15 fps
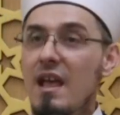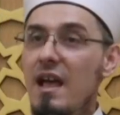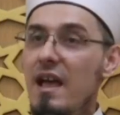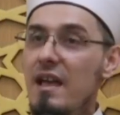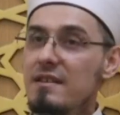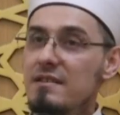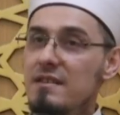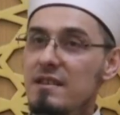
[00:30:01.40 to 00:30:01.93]

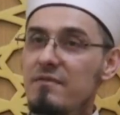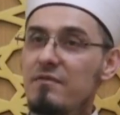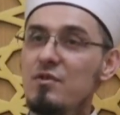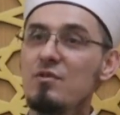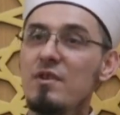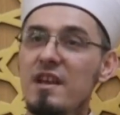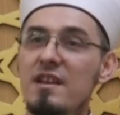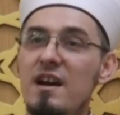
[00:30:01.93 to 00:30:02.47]
And if
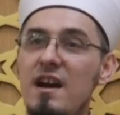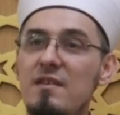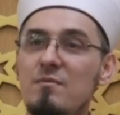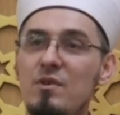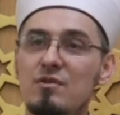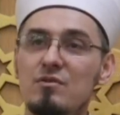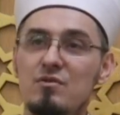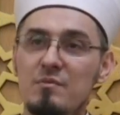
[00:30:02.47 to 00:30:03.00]
you and I
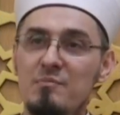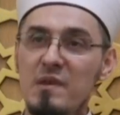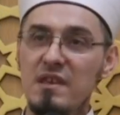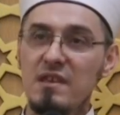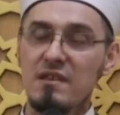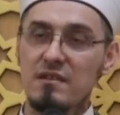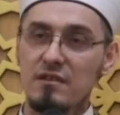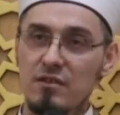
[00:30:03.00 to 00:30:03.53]
want to
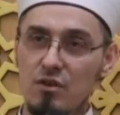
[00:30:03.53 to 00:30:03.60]
be